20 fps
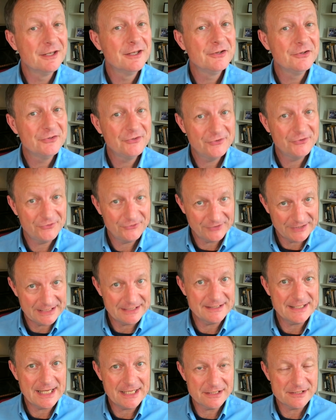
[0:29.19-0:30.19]
Seen
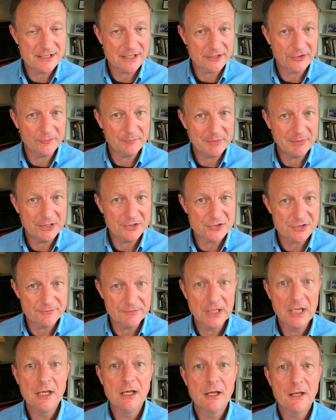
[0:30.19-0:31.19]
that done as part of
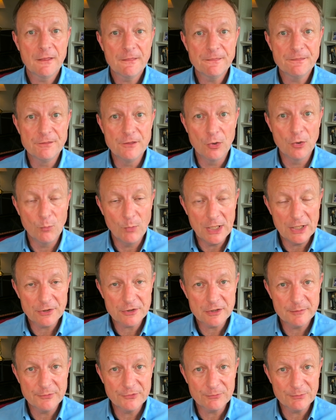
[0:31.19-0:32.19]
the
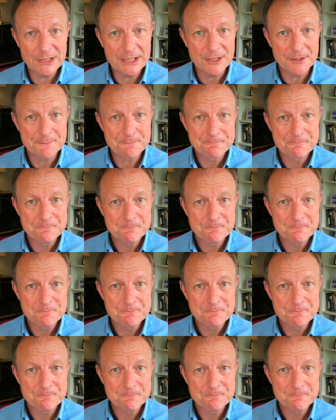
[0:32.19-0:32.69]
welcome as well.